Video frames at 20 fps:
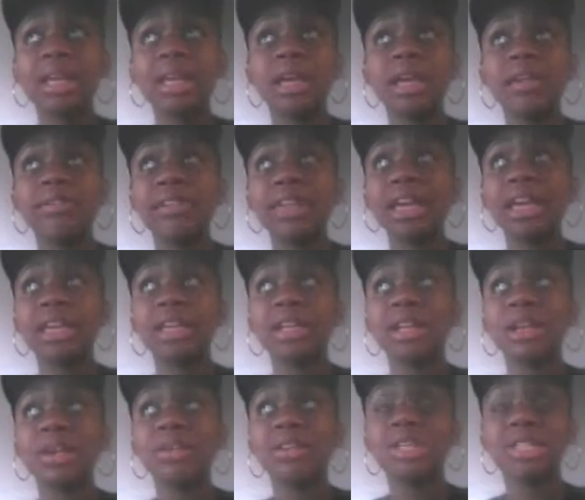If they, you
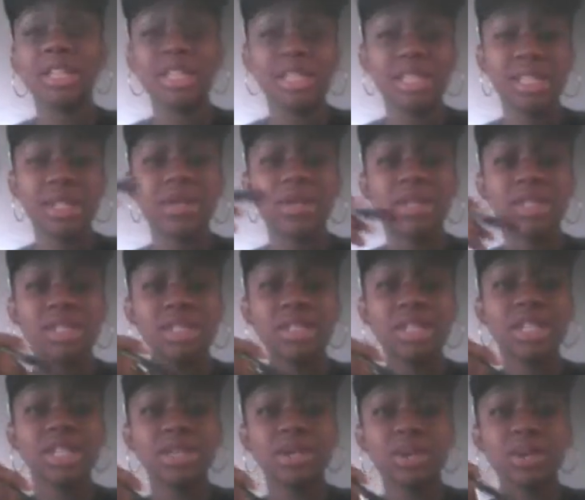know, because they're going to
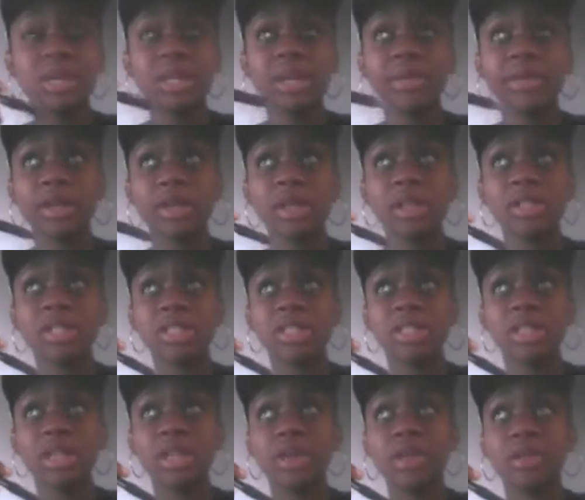suggest you a number closest
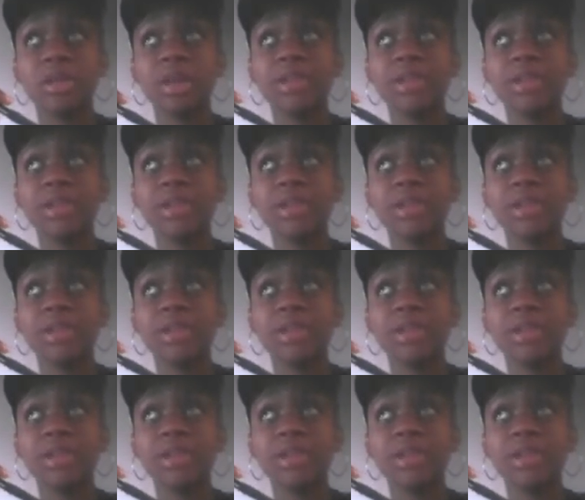to you.